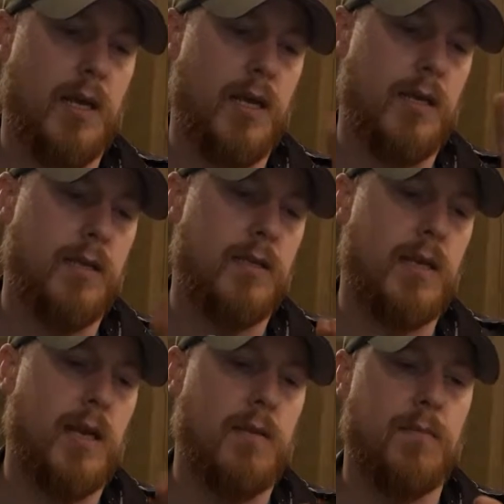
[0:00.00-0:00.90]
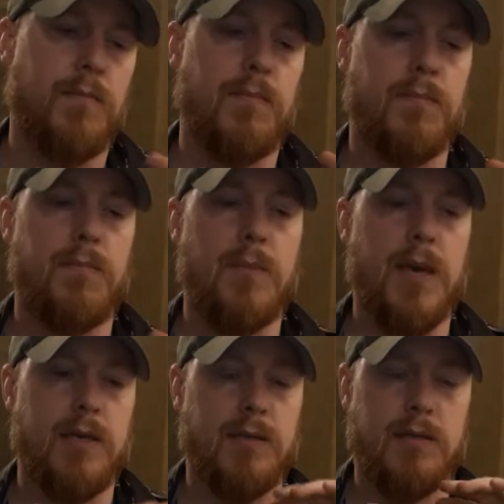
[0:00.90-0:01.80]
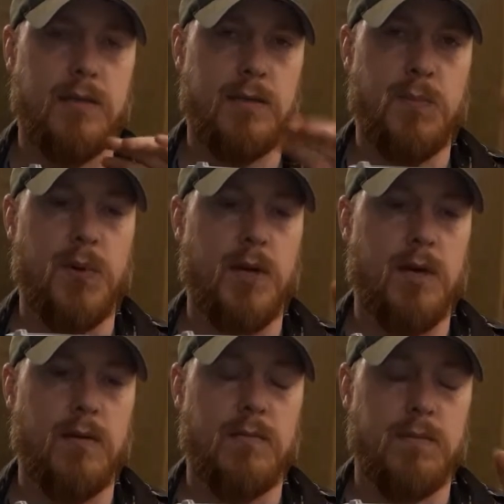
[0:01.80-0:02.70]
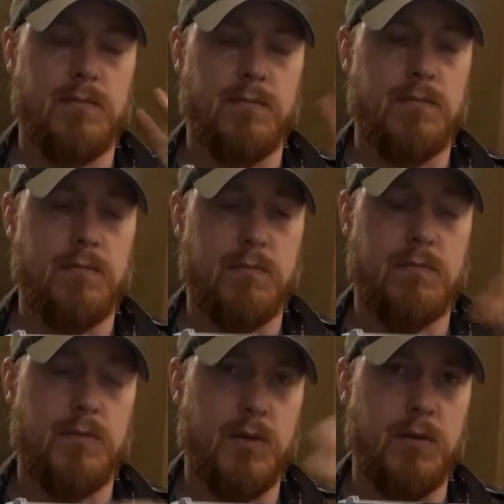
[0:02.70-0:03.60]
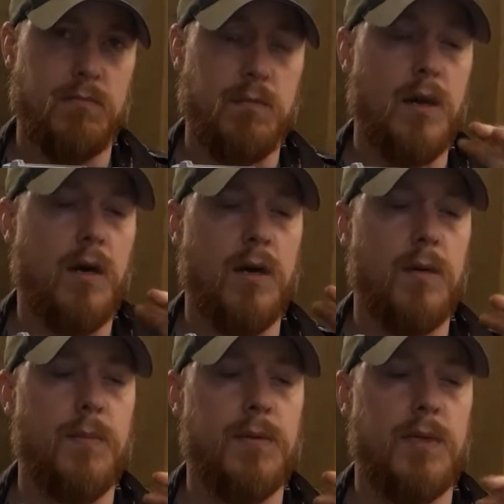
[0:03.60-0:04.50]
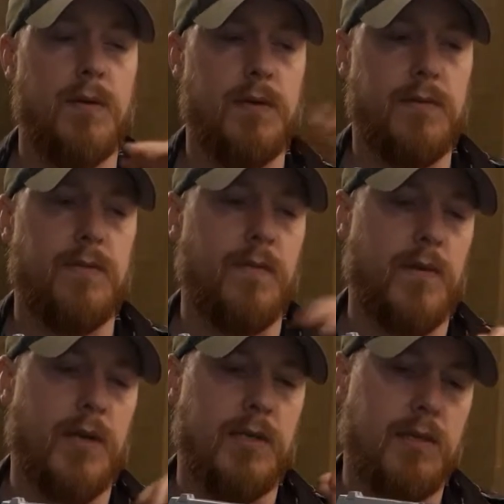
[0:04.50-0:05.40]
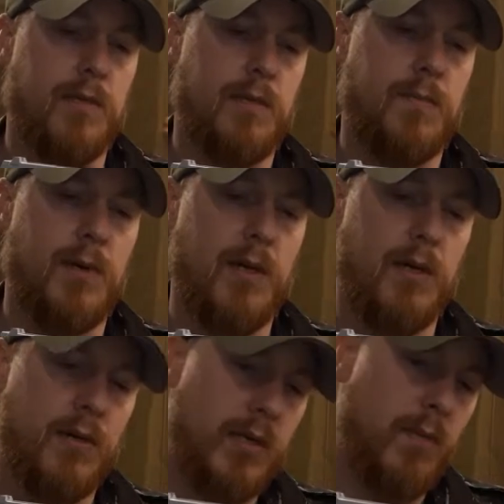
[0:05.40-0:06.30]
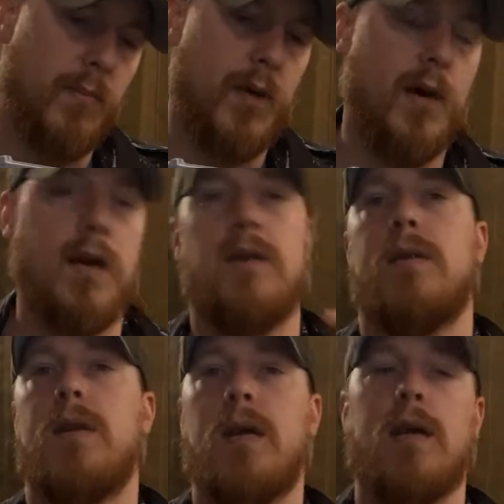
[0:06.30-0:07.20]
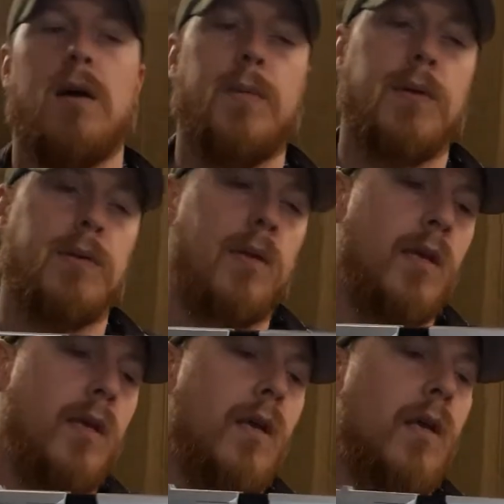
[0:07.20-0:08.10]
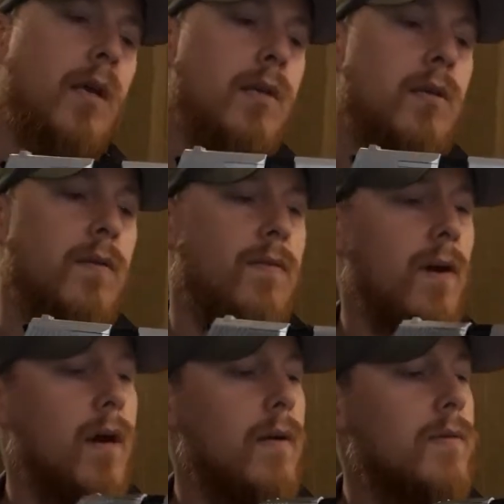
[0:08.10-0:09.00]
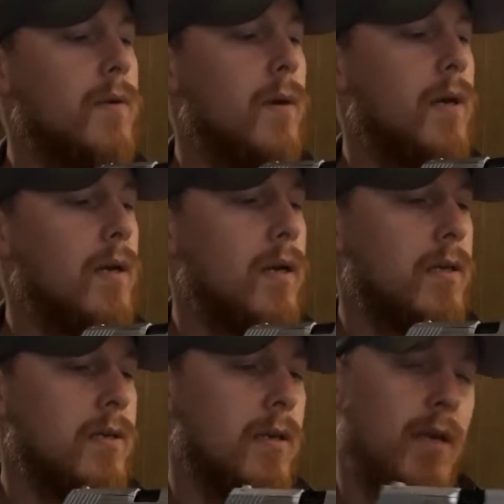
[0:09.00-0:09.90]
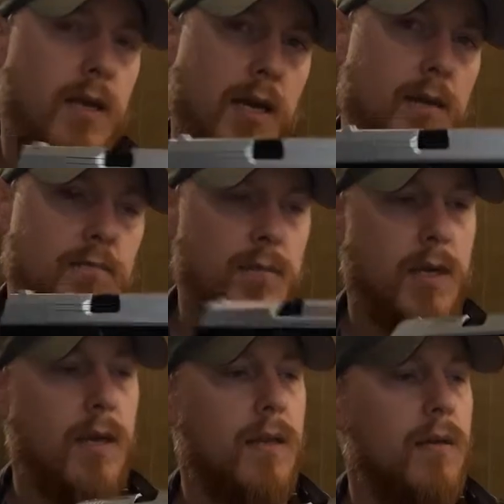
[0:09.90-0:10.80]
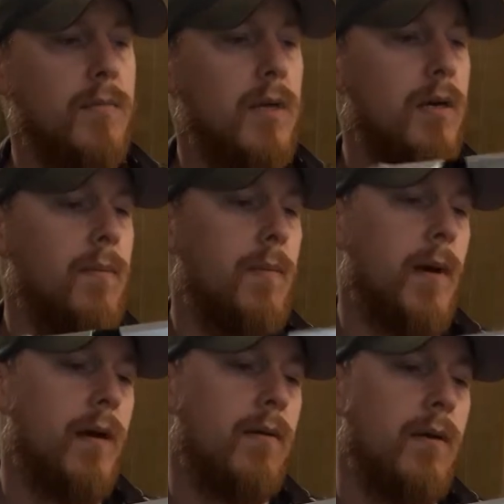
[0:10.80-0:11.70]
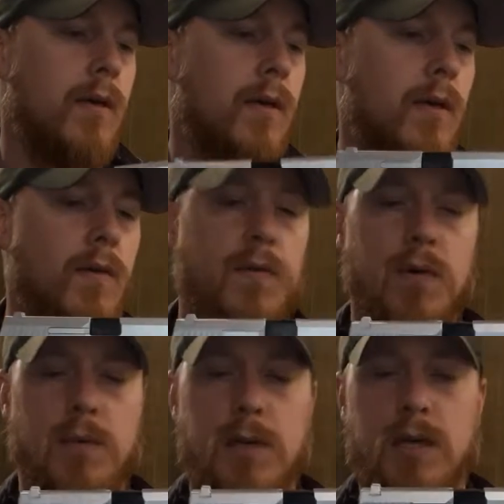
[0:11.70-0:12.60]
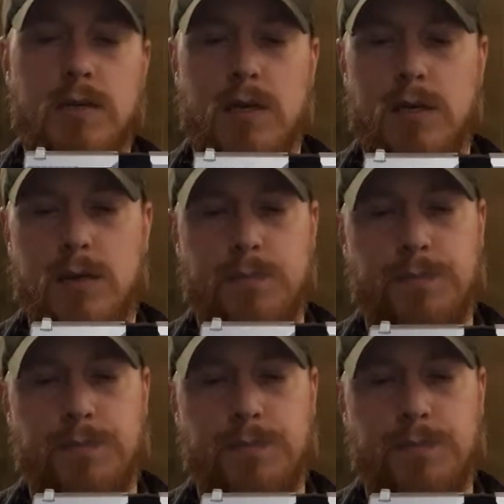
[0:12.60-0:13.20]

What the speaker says: a TM based spring gun hop, so it's very easy just to put a little shim behind and get it hopping 2.5s quite nicely, and getting them to hop about 40 metres ish.